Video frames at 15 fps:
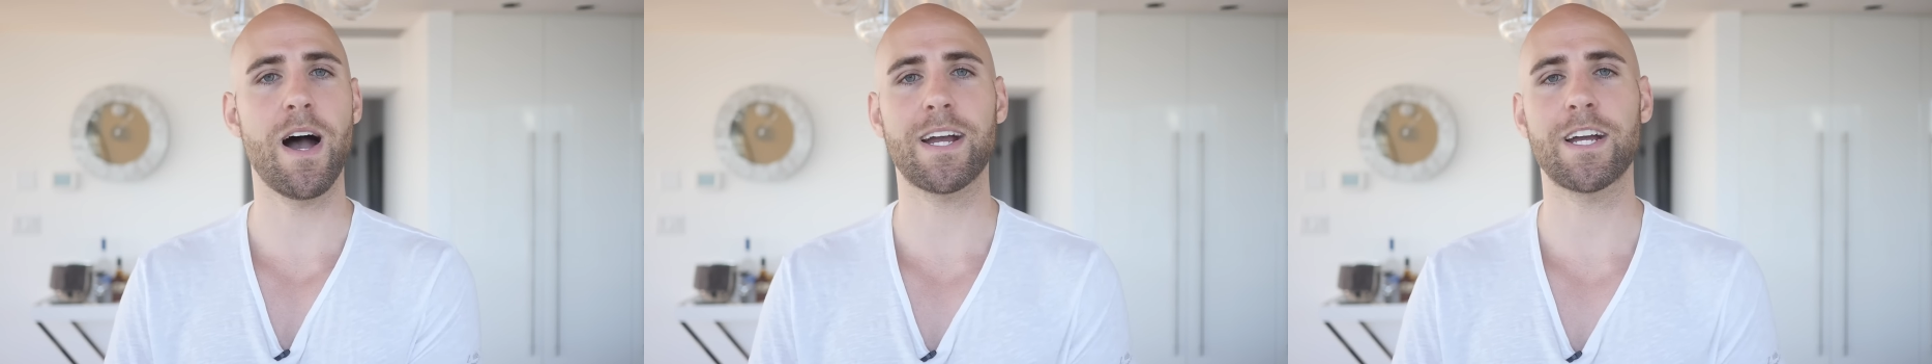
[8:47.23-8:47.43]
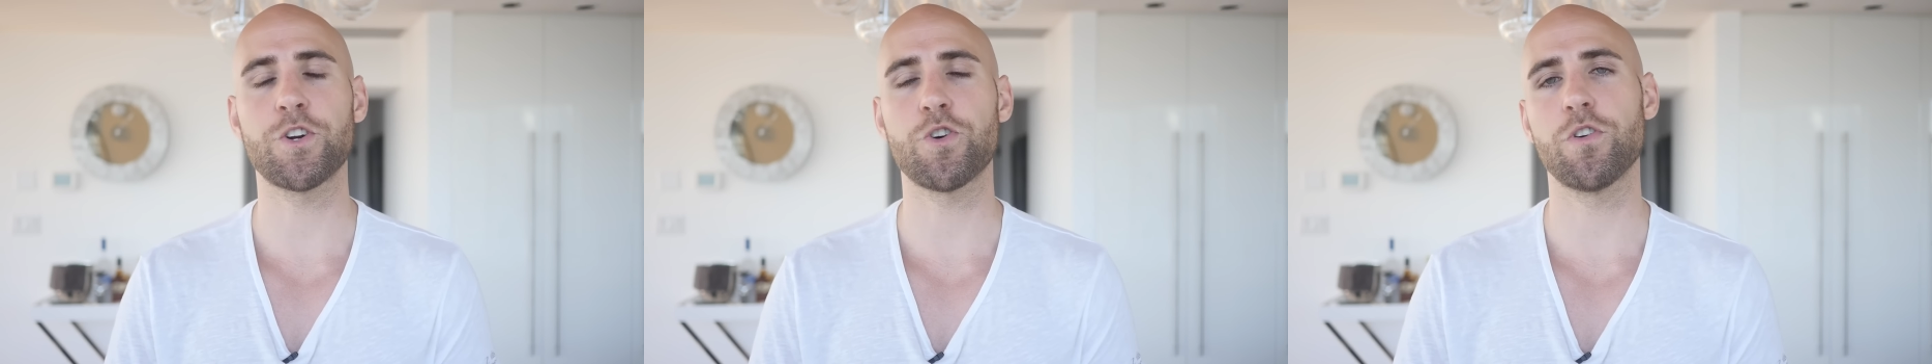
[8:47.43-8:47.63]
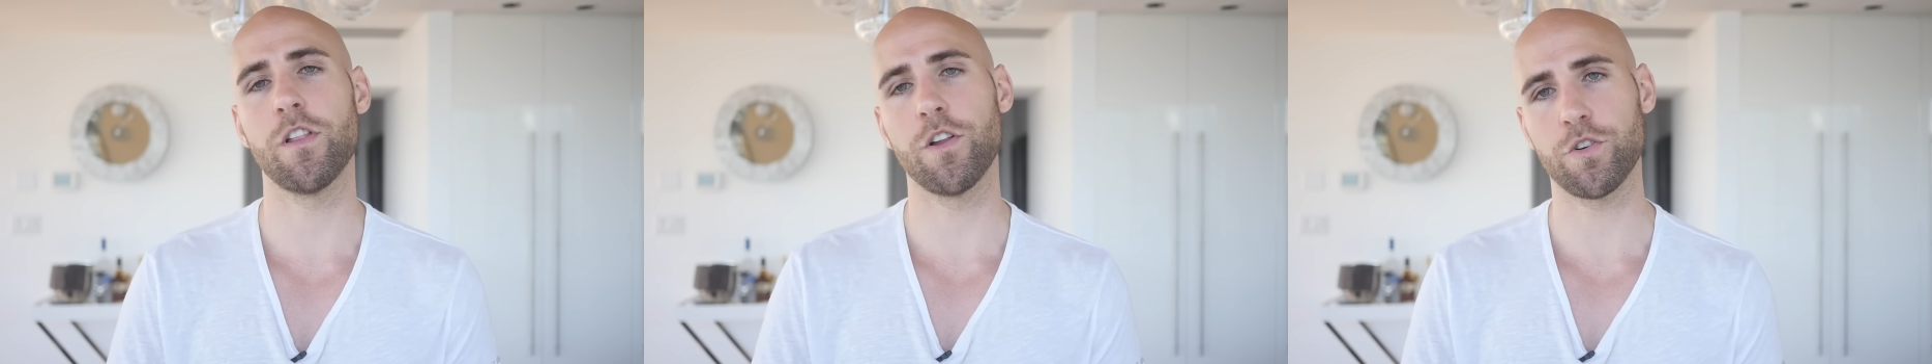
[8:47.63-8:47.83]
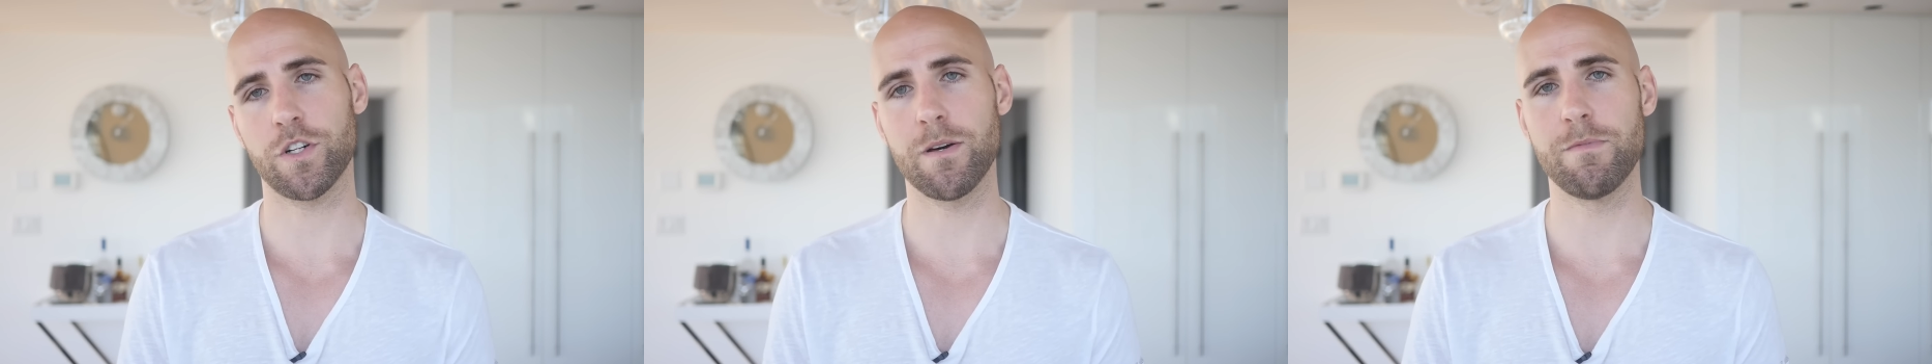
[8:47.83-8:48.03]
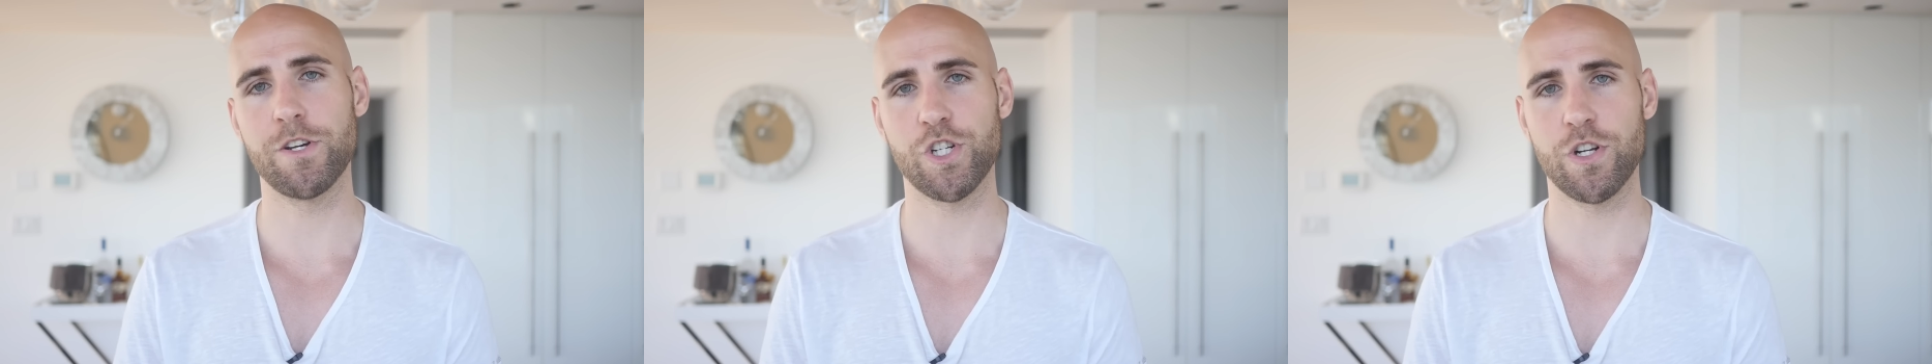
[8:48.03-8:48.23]
I can earn a little
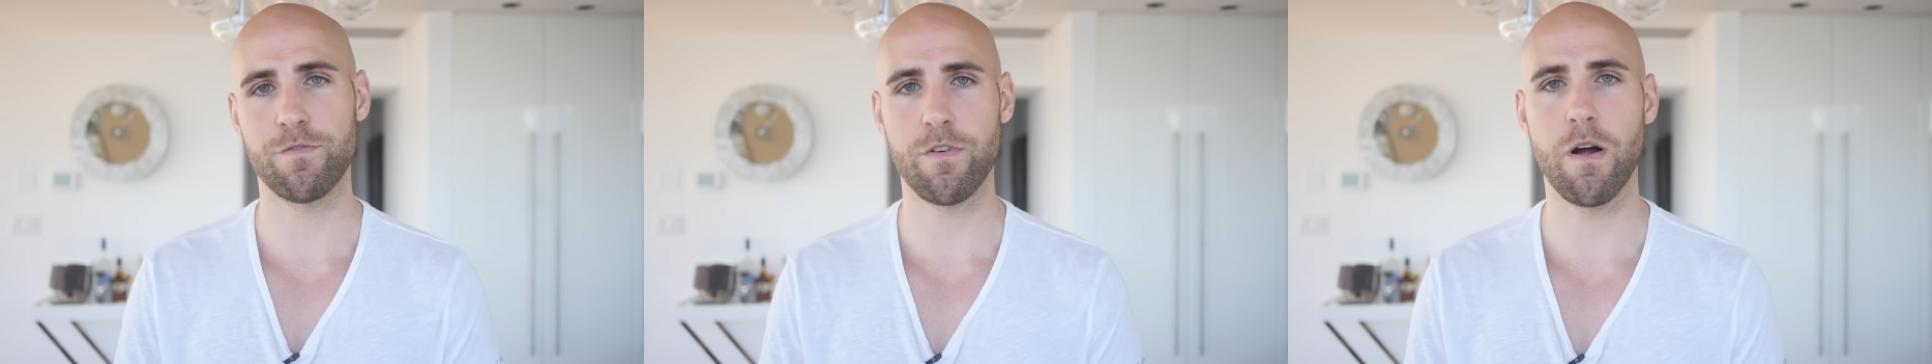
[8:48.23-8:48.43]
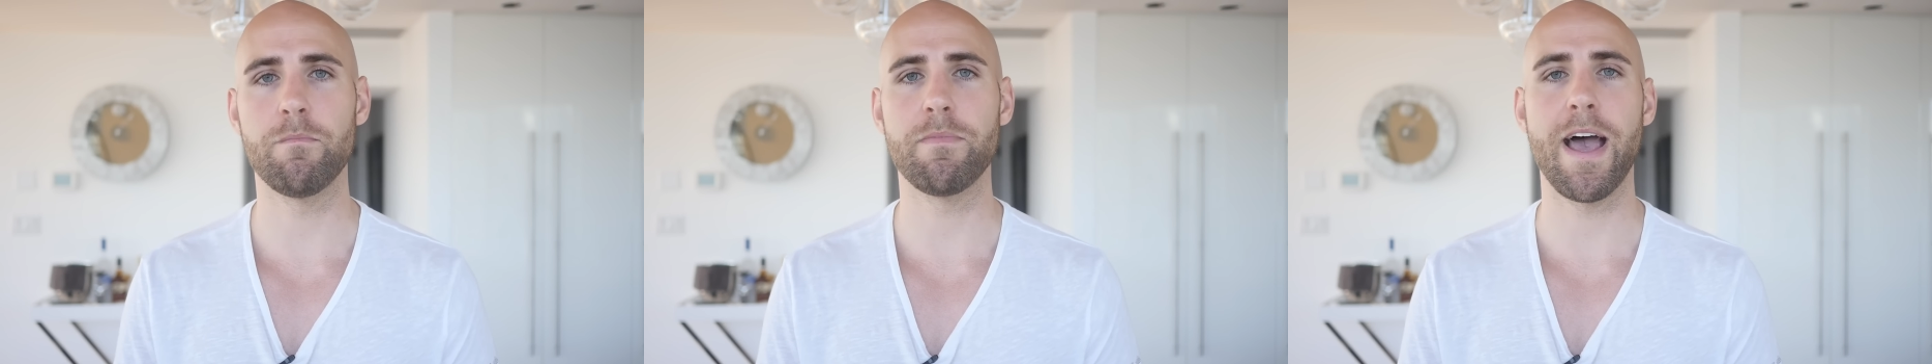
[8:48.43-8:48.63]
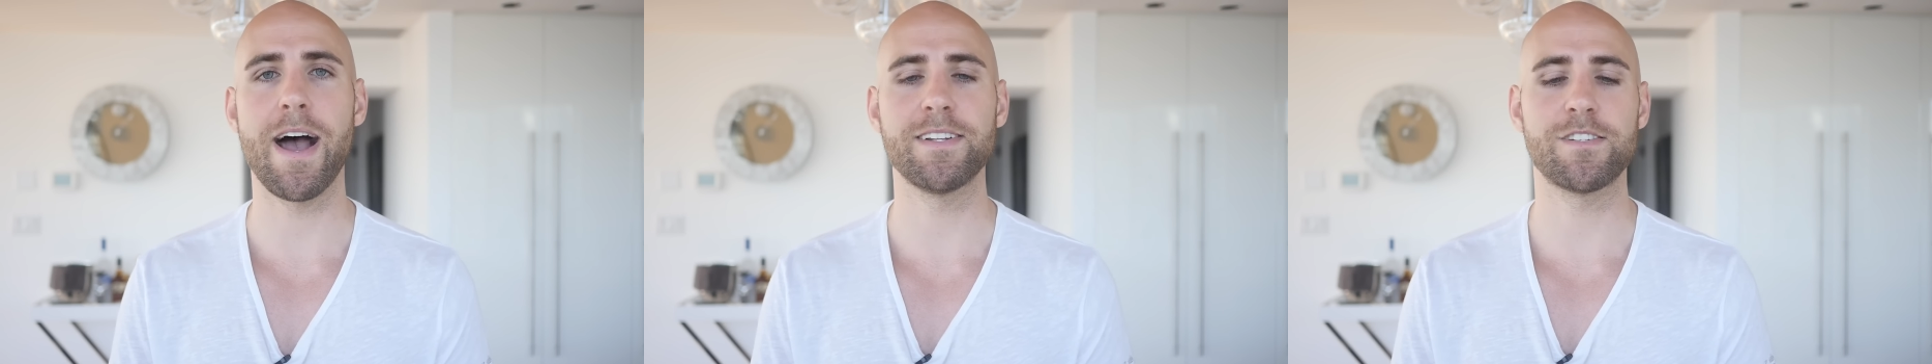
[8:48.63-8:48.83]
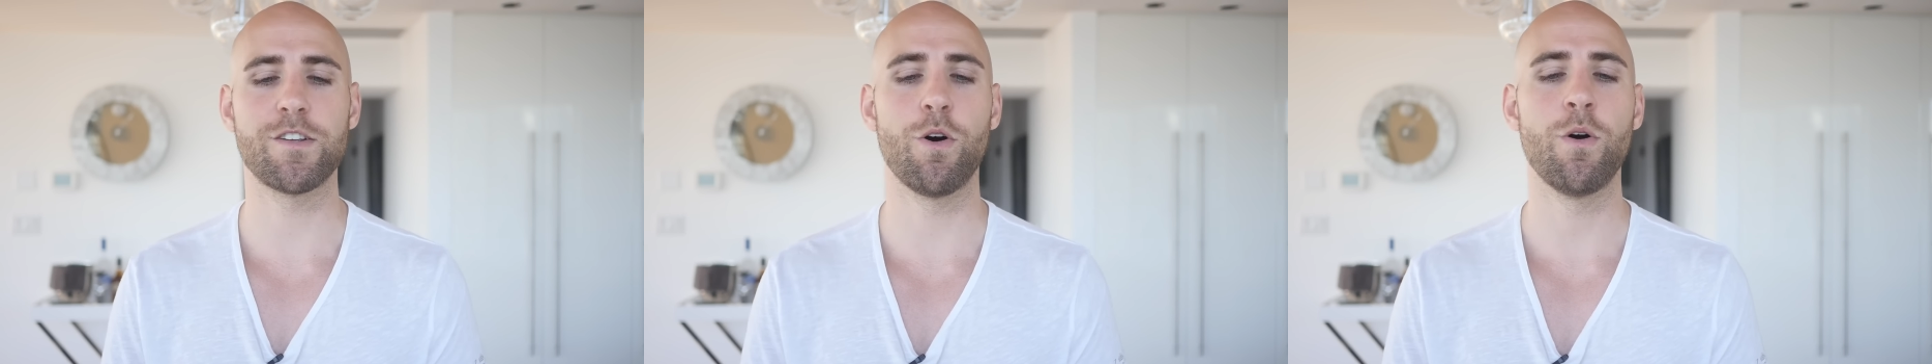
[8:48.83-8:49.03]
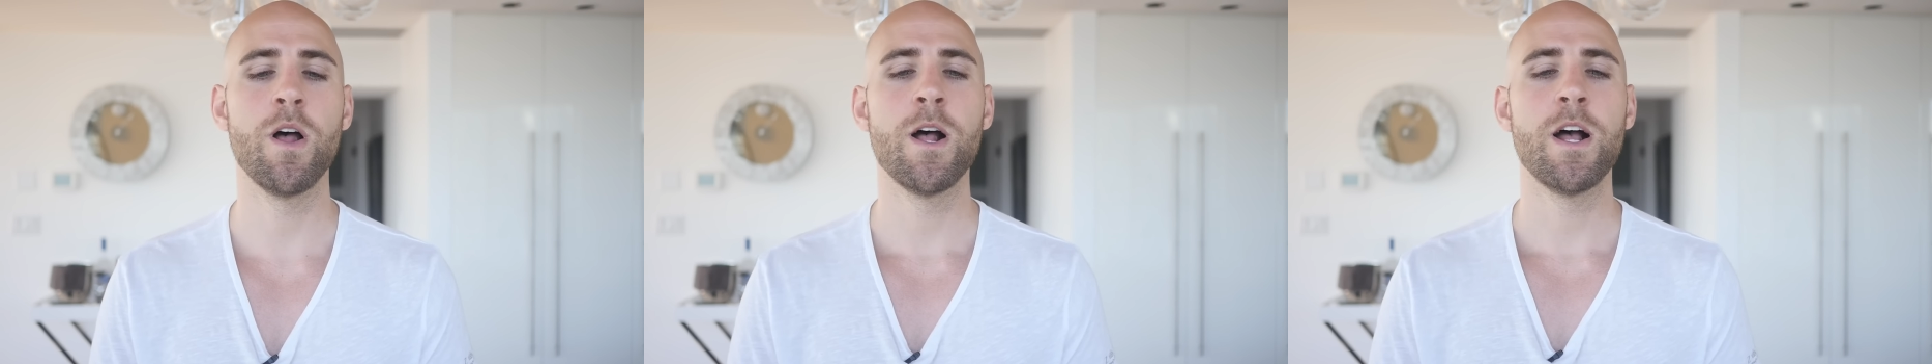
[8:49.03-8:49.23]
commission from that.
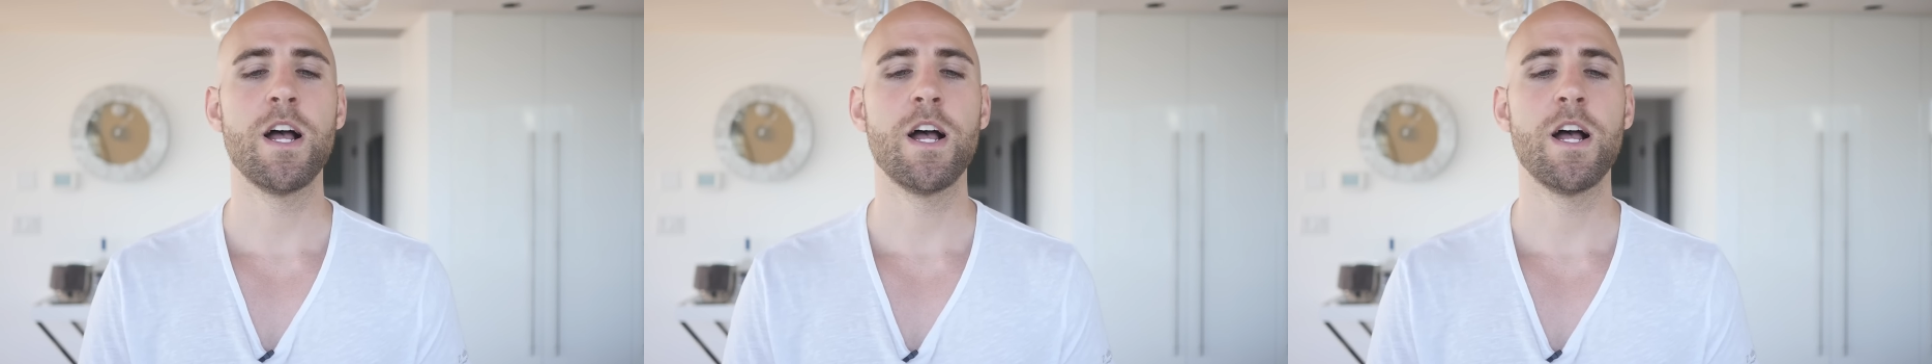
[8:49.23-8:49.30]
So